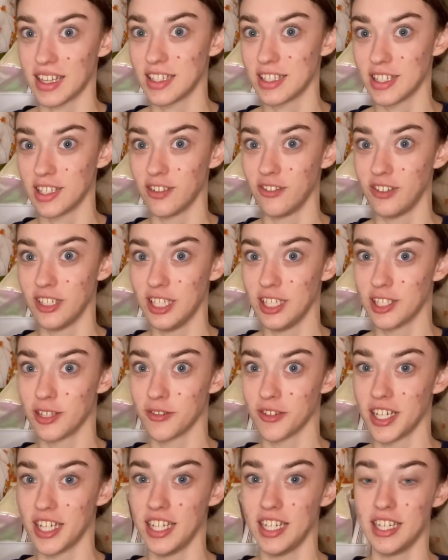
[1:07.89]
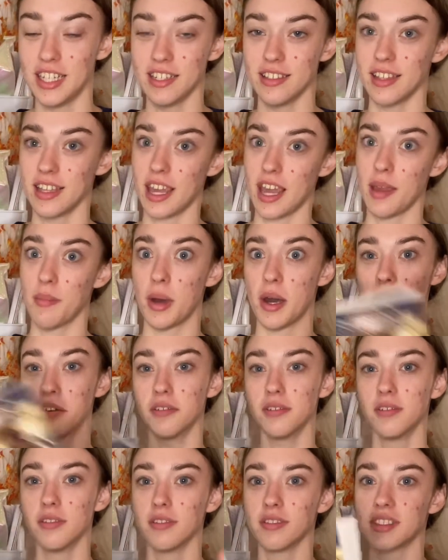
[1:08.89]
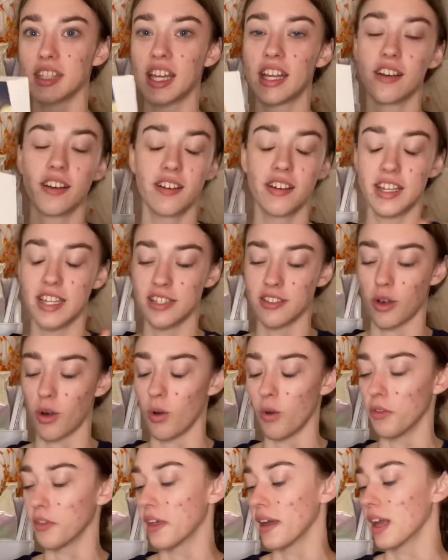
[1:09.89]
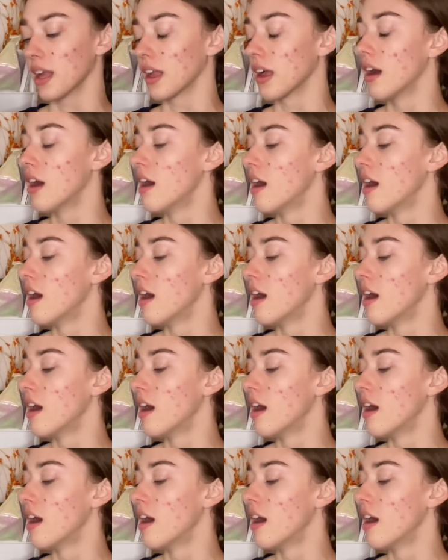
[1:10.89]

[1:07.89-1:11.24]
still need to read because it came out later. It's a whole thing.